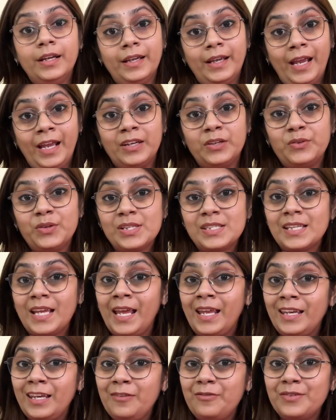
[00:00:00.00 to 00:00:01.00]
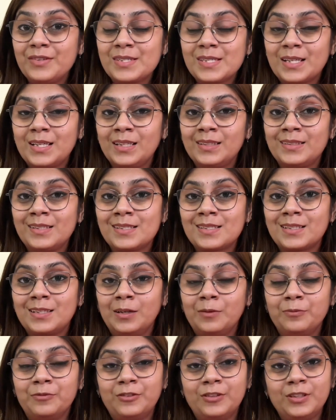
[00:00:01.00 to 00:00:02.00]
Address any physical
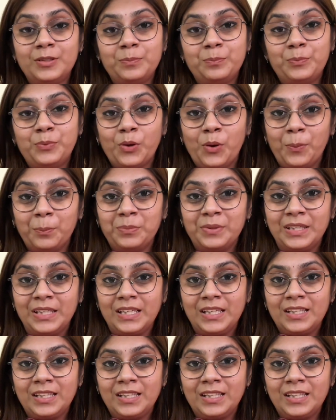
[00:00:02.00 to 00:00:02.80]
discomfort promptly.